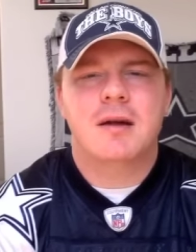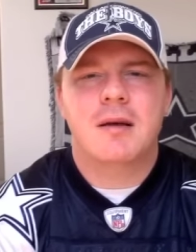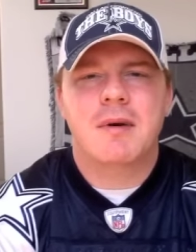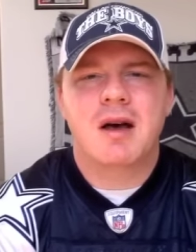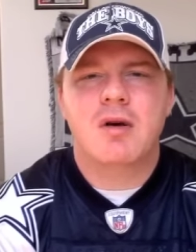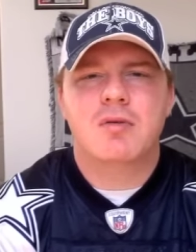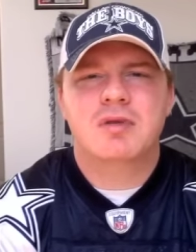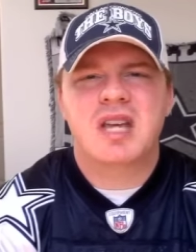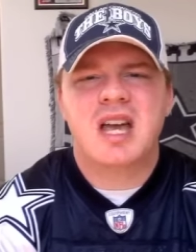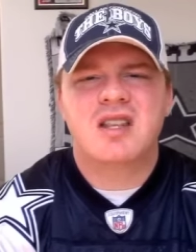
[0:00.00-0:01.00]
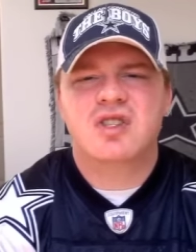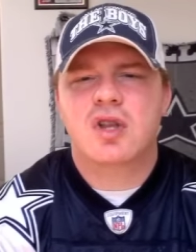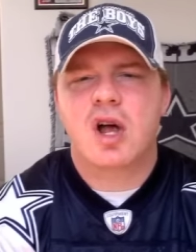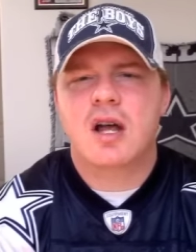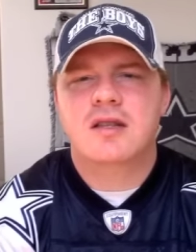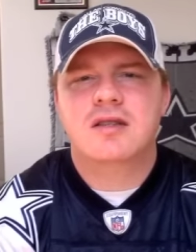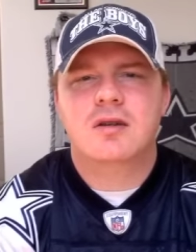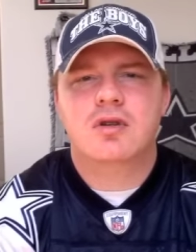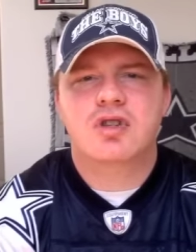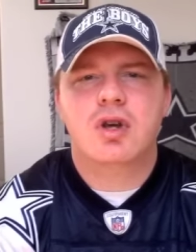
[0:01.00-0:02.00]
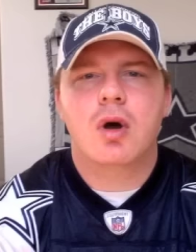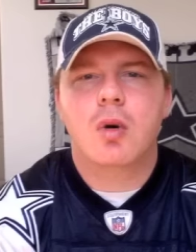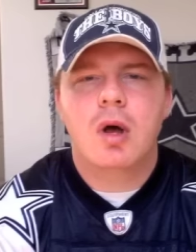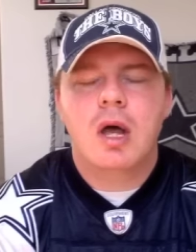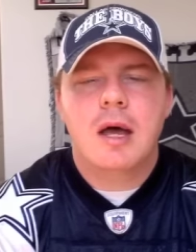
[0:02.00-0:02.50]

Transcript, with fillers: about 10 slots or so